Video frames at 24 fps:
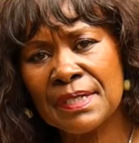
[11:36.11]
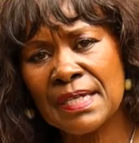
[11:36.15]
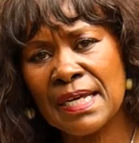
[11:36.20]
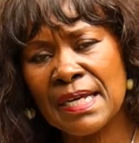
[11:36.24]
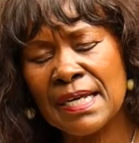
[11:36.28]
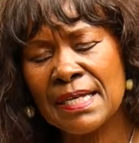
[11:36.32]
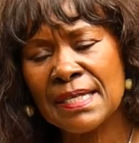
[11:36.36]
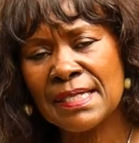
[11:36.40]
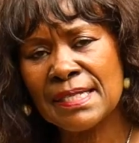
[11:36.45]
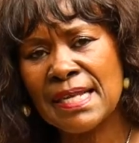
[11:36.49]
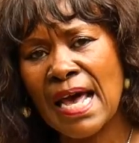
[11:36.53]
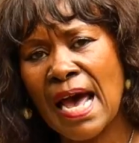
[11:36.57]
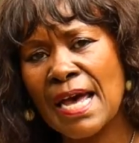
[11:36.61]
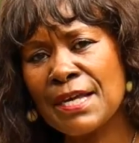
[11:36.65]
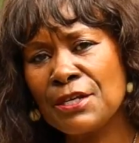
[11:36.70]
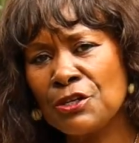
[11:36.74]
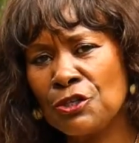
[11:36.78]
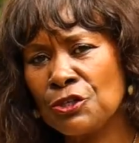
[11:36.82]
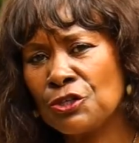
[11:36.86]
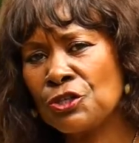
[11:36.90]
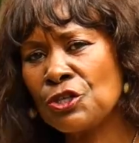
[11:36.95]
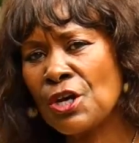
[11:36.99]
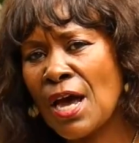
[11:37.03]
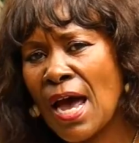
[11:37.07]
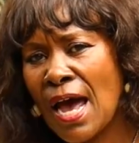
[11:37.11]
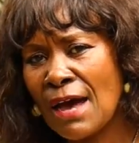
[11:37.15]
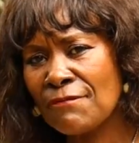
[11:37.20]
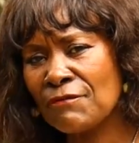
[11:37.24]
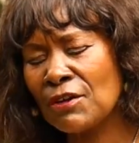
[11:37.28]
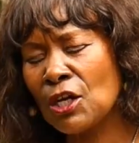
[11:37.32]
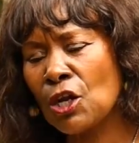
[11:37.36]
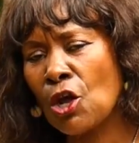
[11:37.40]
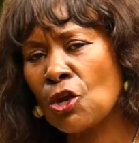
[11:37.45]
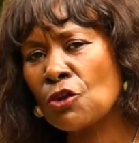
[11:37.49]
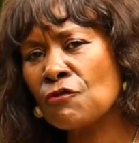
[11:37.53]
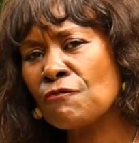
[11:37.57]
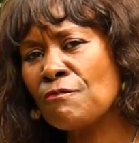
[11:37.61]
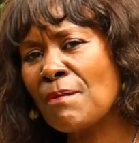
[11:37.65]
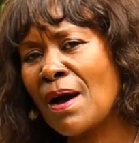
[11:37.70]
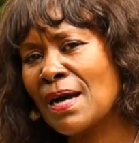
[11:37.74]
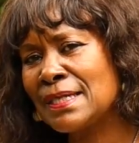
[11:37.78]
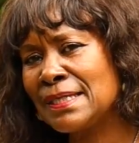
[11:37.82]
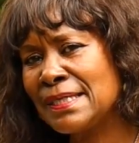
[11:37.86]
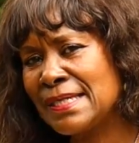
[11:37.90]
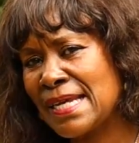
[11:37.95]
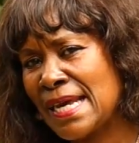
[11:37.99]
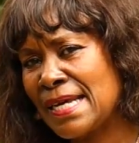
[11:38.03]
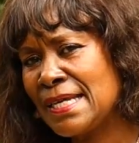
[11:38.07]
is I used to have a lot of my
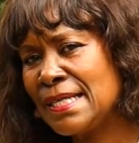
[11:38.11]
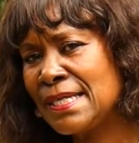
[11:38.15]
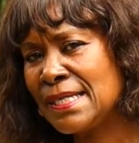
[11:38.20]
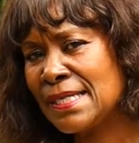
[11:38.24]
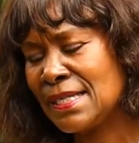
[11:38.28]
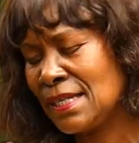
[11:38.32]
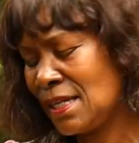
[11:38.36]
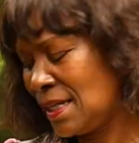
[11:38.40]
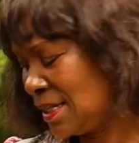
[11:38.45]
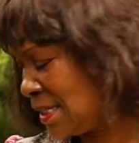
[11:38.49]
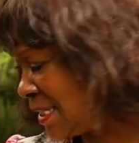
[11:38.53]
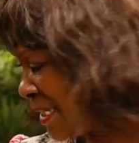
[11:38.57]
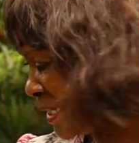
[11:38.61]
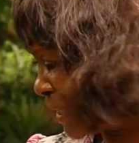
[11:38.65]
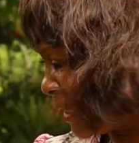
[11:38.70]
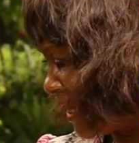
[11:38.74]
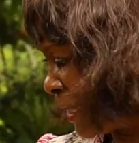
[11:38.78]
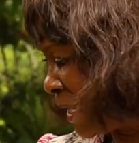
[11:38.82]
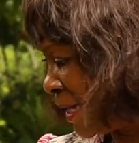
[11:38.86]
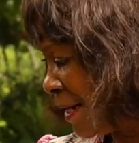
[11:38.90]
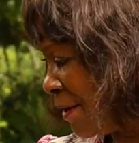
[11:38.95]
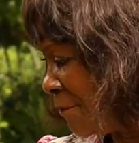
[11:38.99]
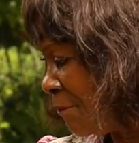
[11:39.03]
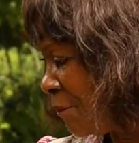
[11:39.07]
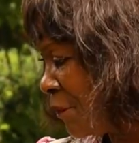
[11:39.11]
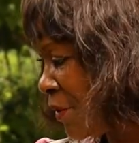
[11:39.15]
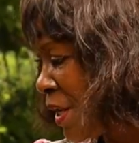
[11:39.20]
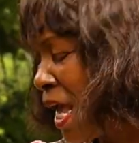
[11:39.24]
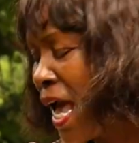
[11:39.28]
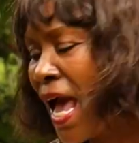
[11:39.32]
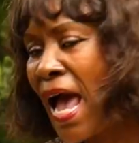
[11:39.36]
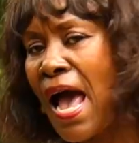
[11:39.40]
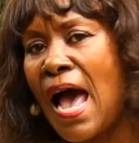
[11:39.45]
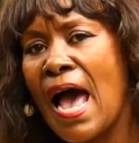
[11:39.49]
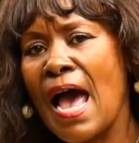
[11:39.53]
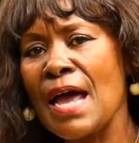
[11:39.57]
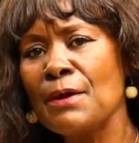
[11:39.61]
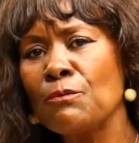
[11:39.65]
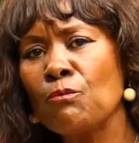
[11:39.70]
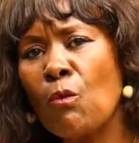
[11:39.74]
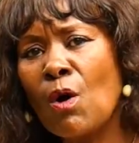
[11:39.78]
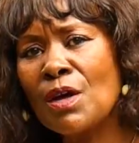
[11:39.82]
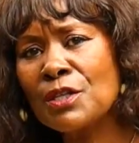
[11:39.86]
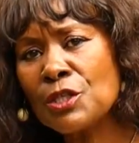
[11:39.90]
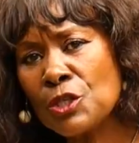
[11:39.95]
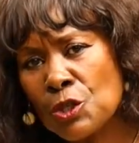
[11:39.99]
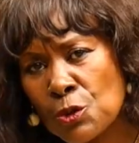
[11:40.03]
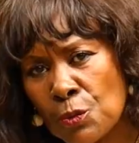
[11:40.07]
daisies here. And
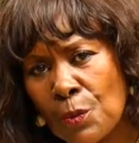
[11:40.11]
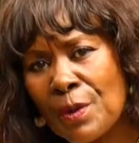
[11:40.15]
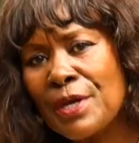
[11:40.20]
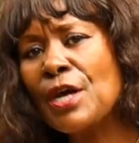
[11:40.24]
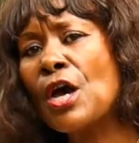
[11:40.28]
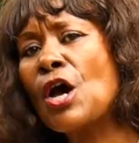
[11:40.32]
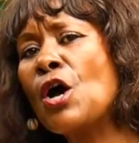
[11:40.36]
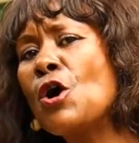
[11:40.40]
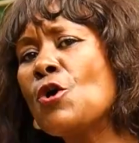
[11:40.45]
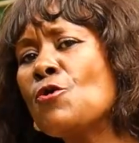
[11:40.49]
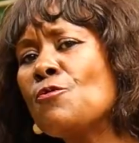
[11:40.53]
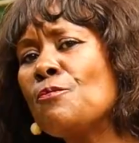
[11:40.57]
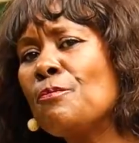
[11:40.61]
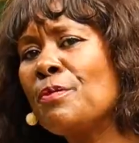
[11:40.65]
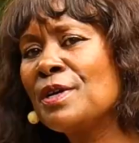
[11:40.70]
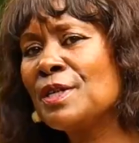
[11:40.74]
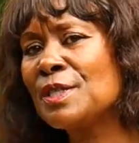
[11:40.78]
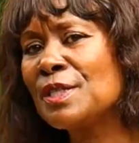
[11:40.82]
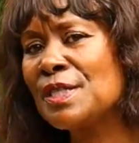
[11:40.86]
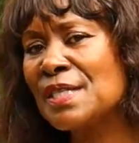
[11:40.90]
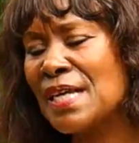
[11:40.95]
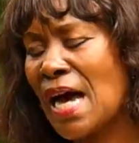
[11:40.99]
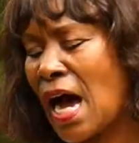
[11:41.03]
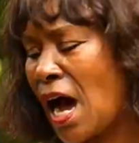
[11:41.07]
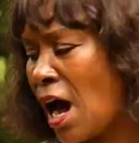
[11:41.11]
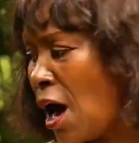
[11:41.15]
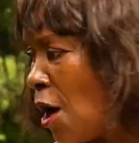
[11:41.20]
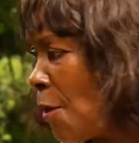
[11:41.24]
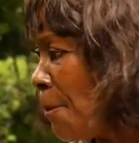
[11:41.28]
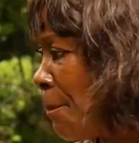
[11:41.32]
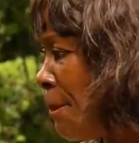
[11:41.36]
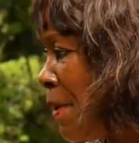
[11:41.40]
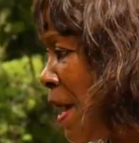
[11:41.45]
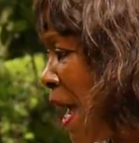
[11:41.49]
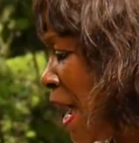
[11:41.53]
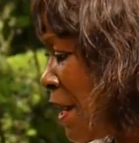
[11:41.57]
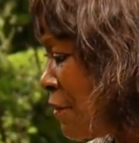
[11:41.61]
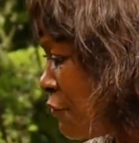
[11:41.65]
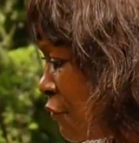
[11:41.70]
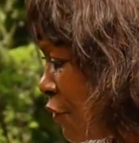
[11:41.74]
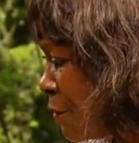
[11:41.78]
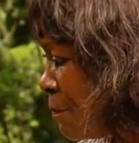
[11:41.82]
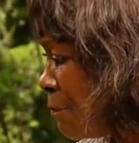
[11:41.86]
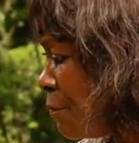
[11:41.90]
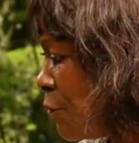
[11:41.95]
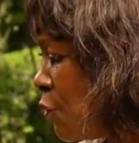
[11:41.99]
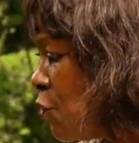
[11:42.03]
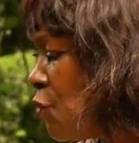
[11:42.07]
once we opened up and
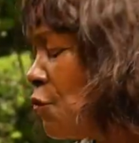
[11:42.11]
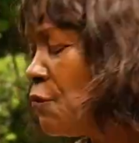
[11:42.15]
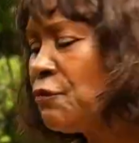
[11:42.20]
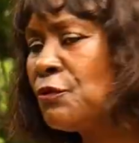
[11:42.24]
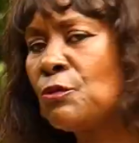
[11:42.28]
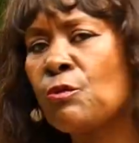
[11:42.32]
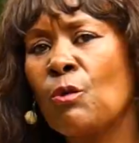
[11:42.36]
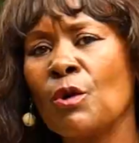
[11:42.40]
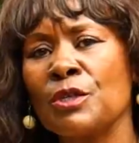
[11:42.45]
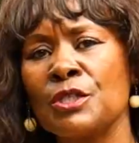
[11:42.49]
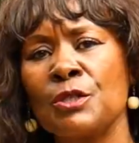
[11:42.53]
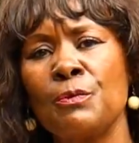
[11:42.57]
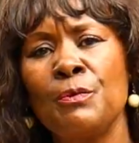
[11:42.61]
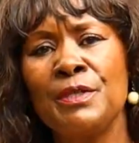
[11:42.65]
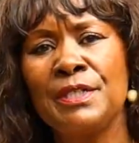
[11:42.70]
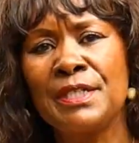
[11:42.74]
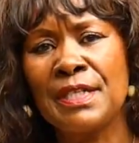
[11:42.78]
removed what we